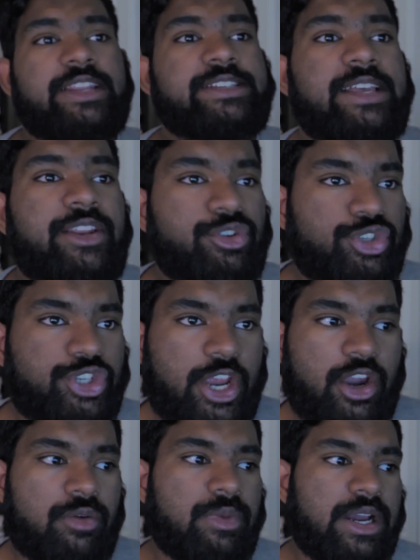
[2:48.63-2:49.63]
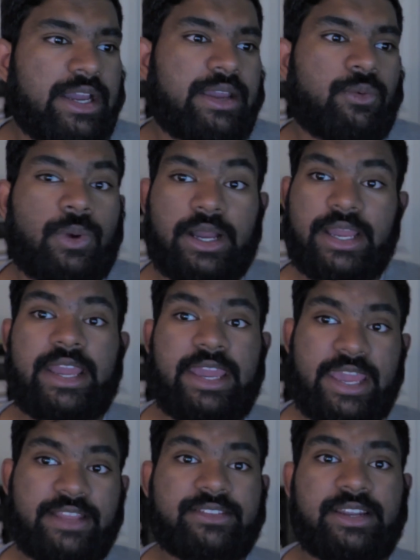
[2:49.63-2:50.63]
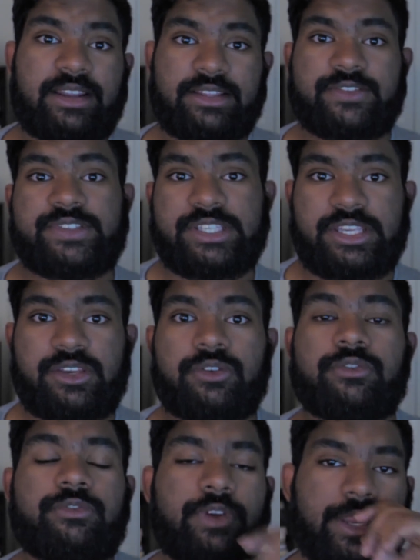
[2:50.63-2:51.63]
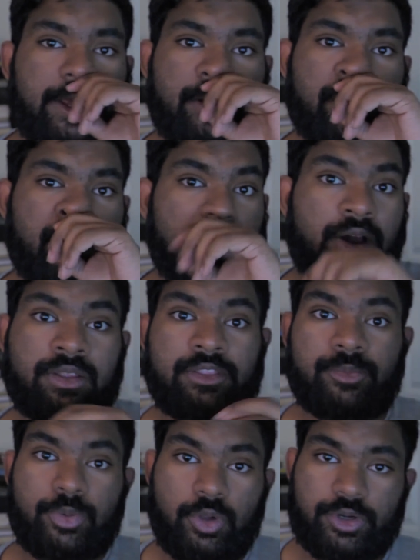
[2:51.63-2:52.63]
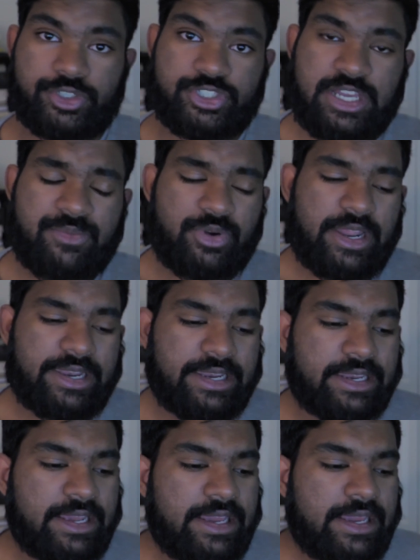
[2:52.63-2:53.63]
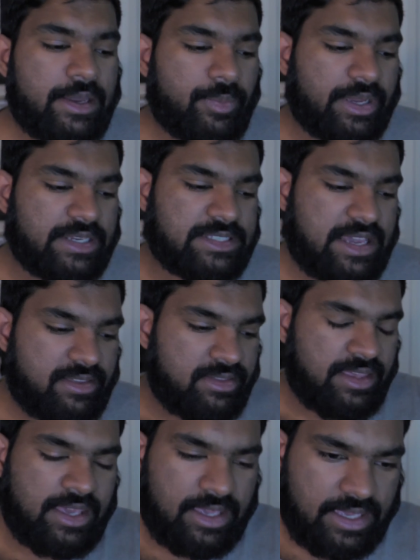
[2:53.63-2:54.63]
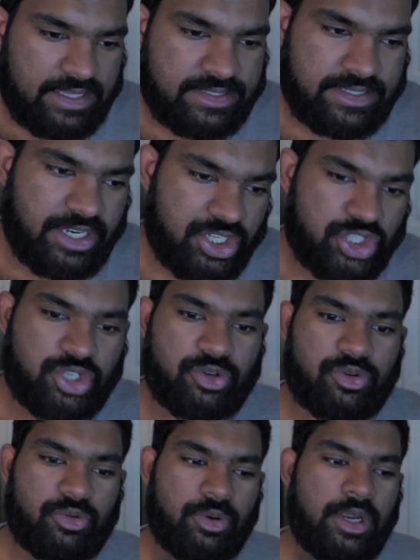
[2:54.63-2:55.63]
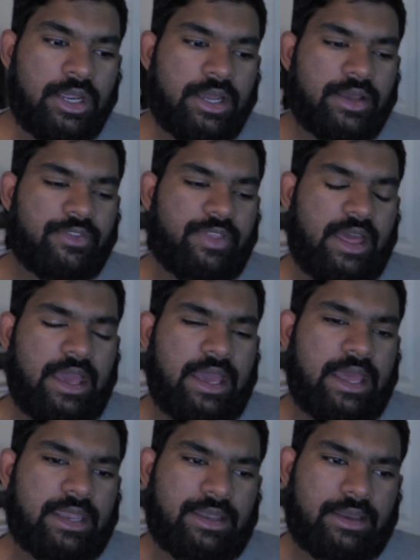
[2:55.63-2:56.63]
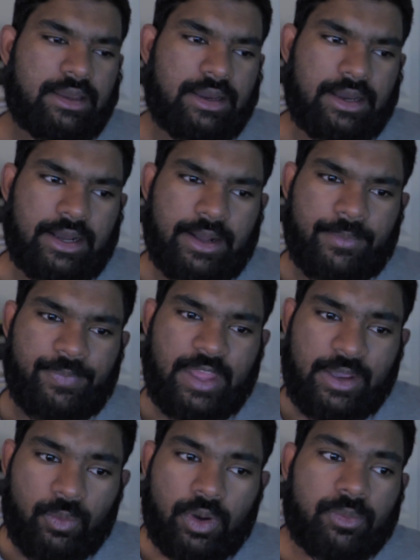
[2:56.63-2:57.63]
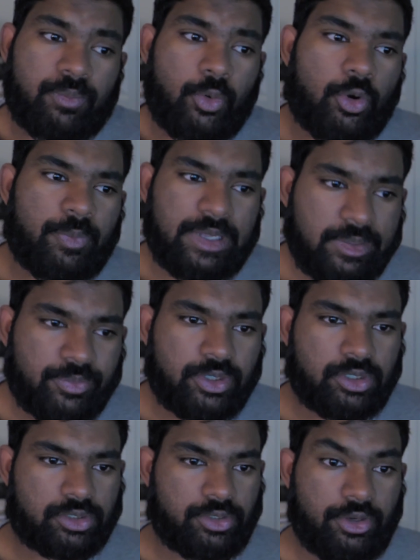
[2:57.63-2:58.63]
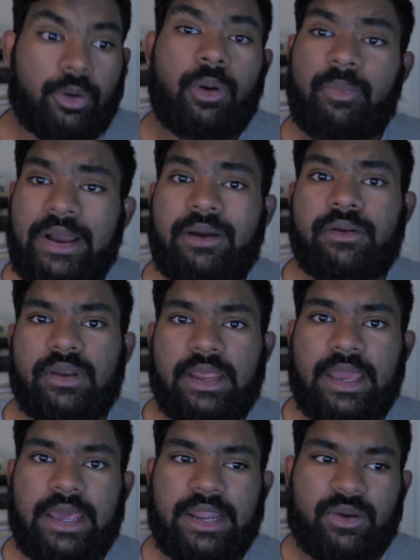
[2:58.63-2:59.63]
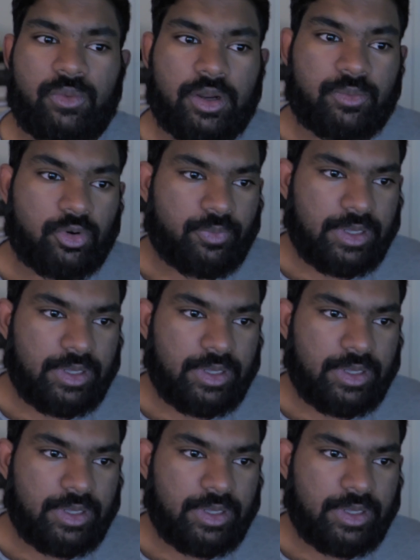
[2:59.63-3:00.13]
I decided to share my Why I Hate That I Love CU video on the Boulder subreddit because I think it's an issue that I want more people to know about, and I want more